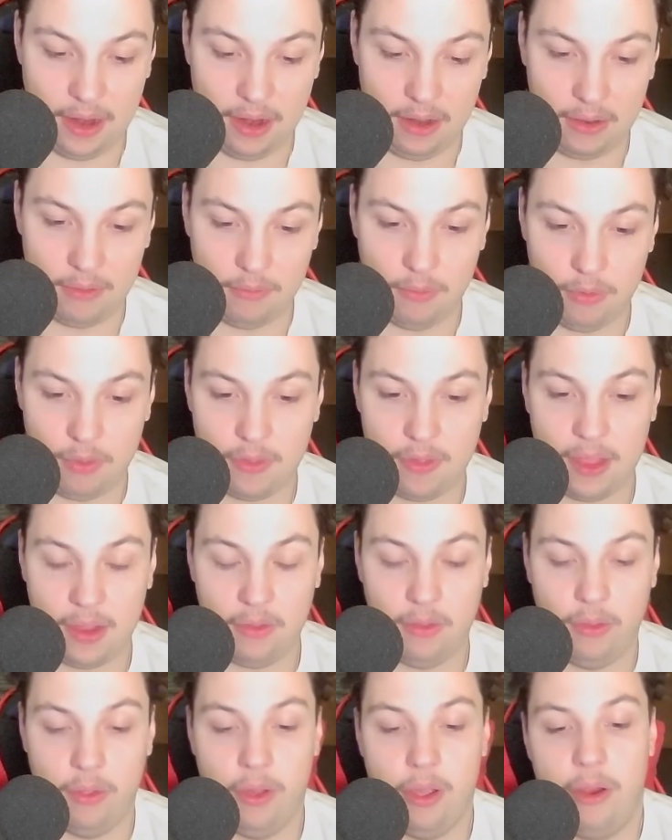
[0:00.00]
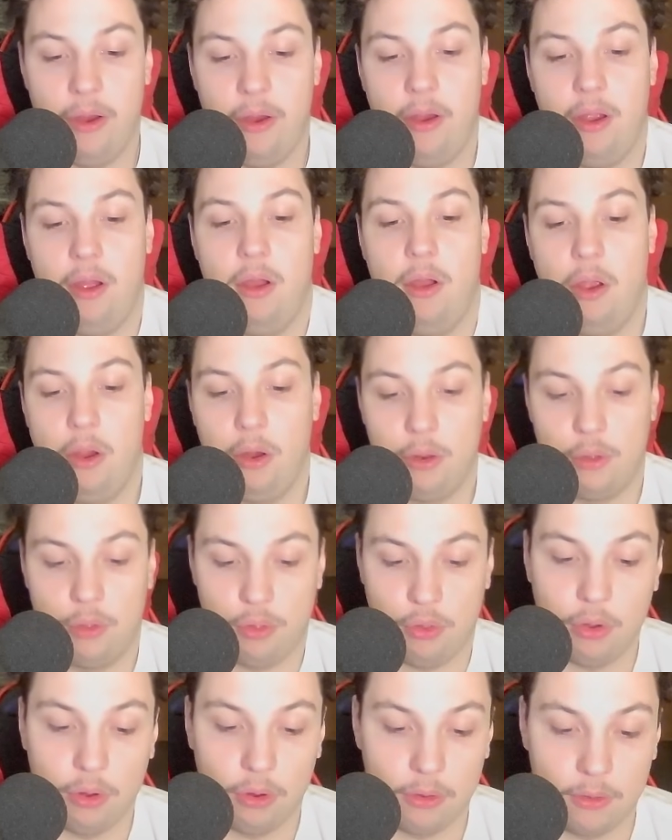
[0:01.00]
And we'll cycle our
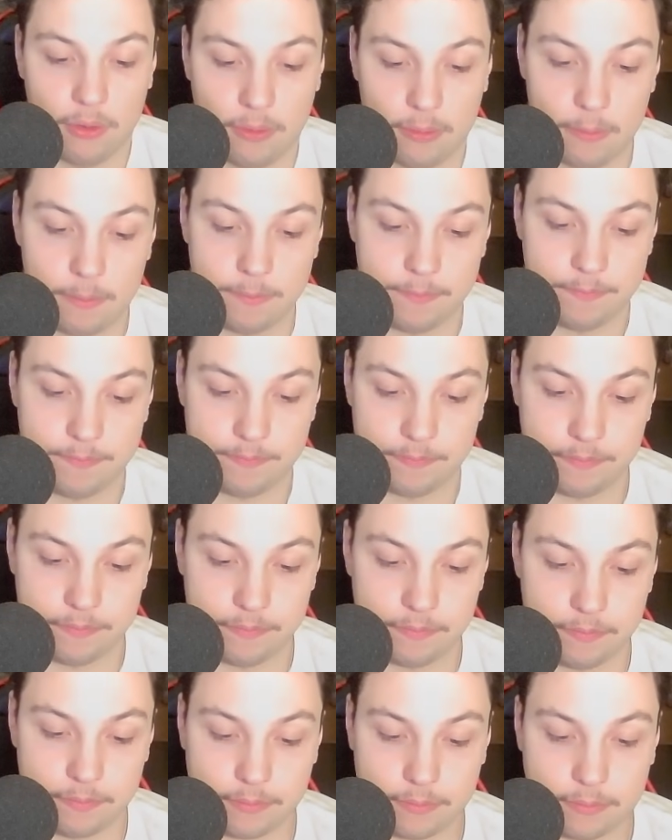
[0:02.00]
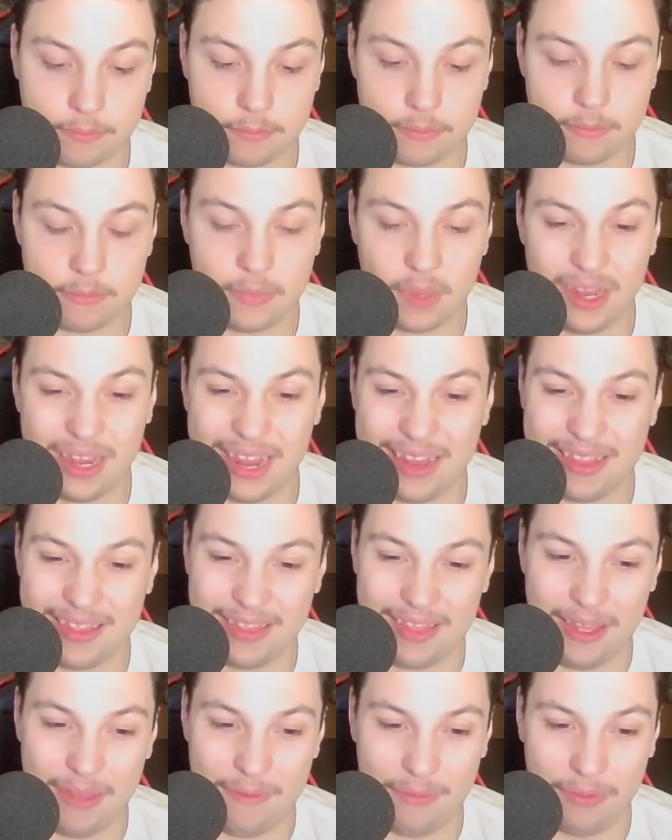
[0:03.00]
archers. Get to the
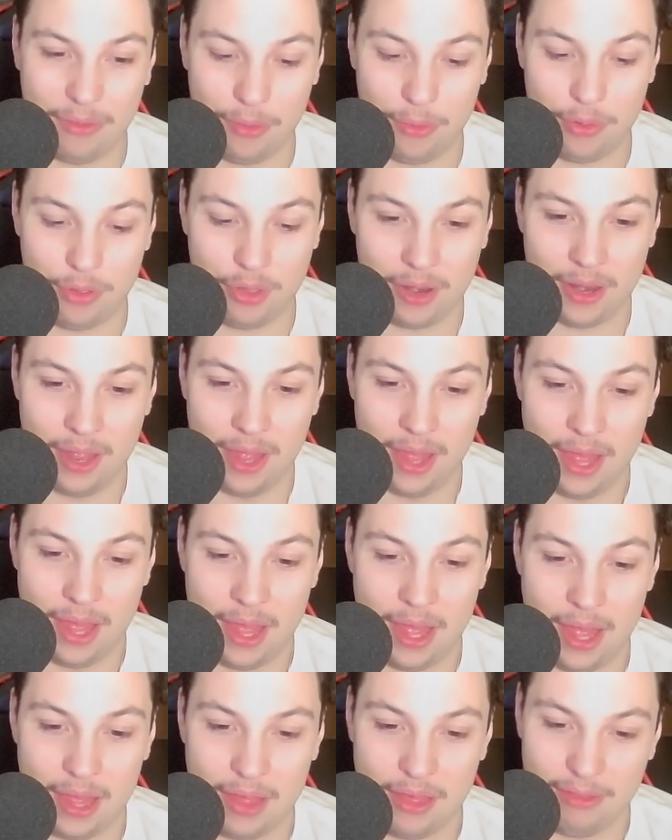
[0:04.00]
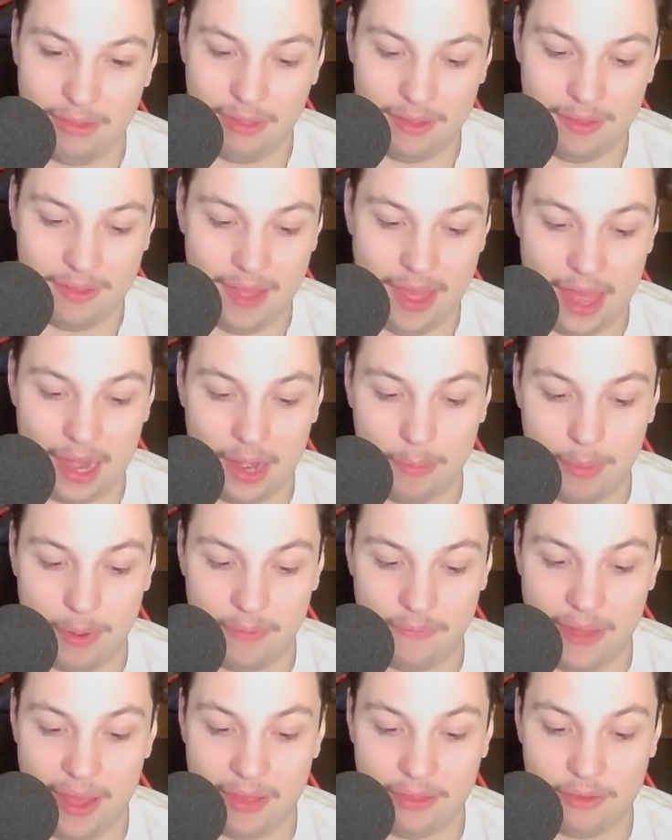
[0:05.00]
evolution just a tad bit
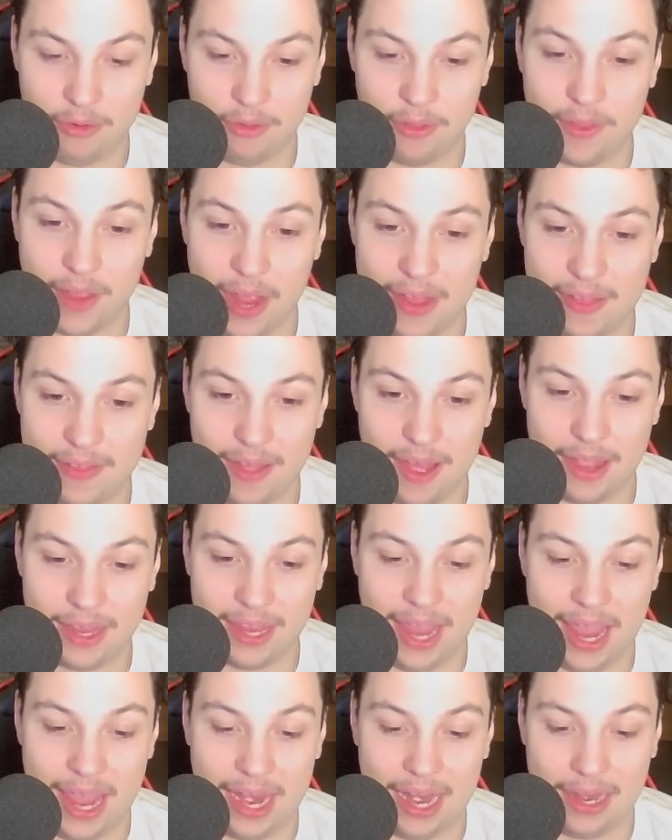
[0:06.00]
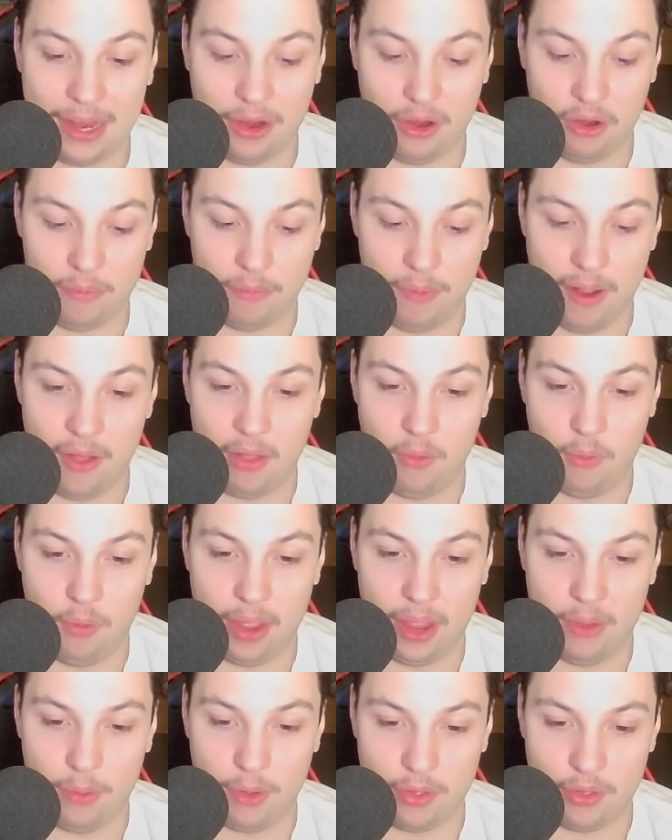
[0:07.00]
faster. This guy's got Cannoneer, by the way,
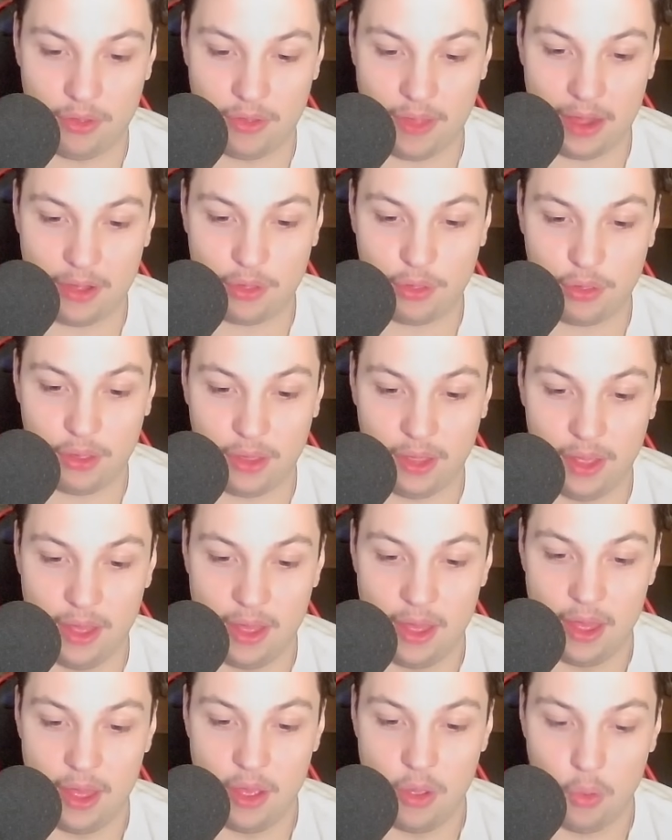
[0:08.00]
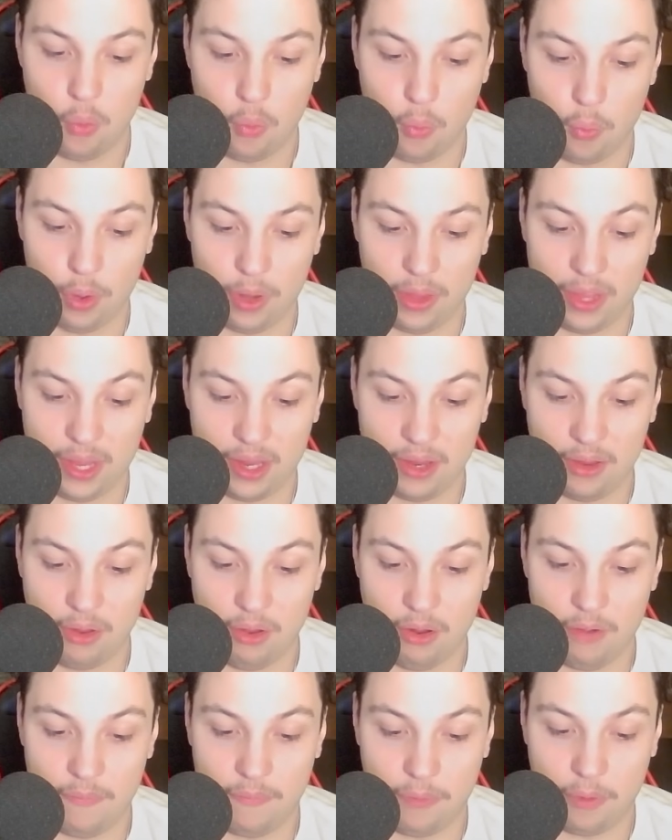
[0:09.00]
which is actually really good
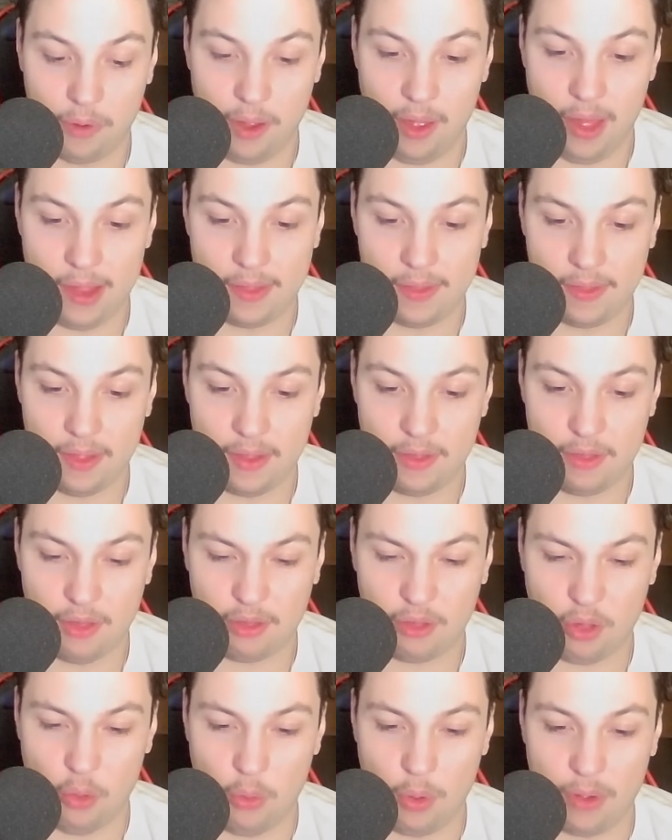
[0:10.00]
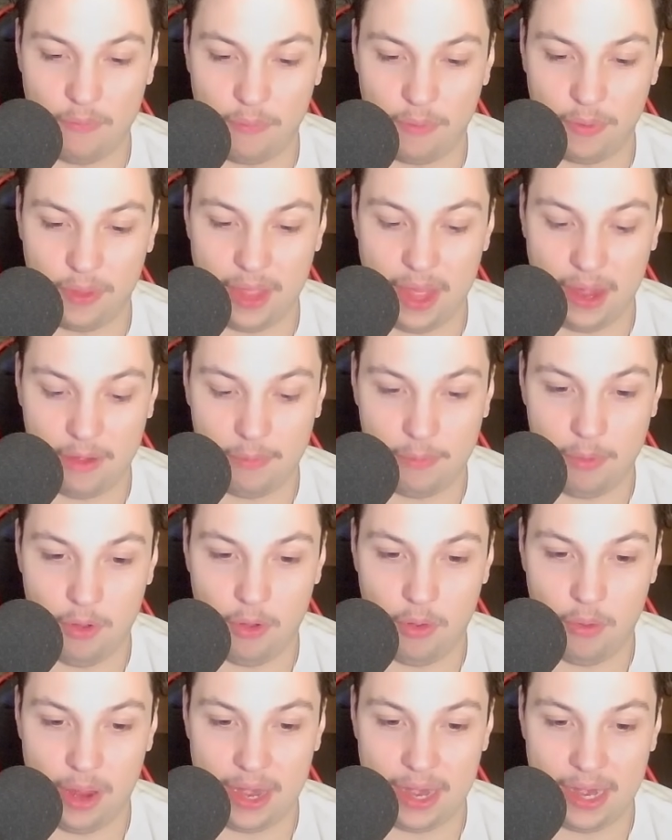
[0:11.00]
for us. Let's just go in for the Expo
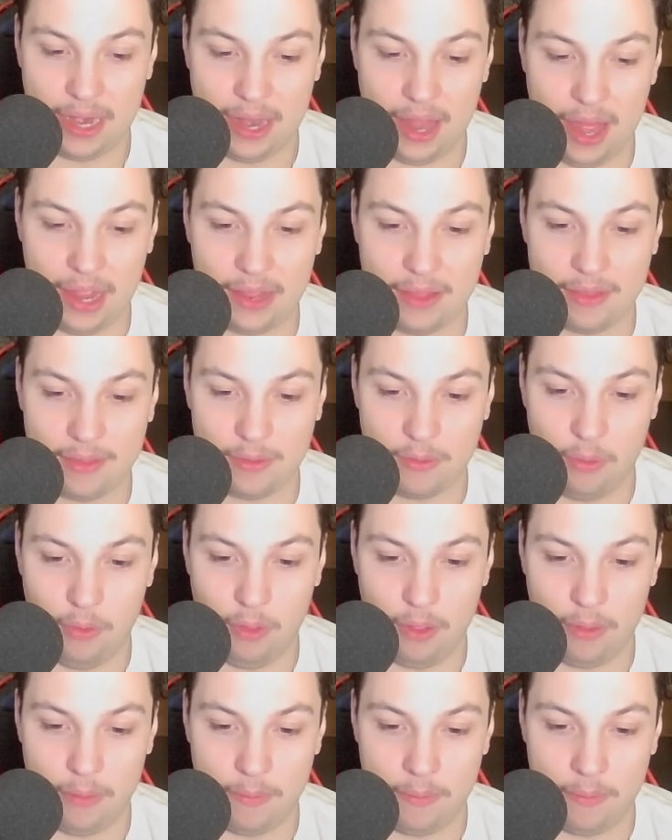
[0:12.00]
and an Ice Golem.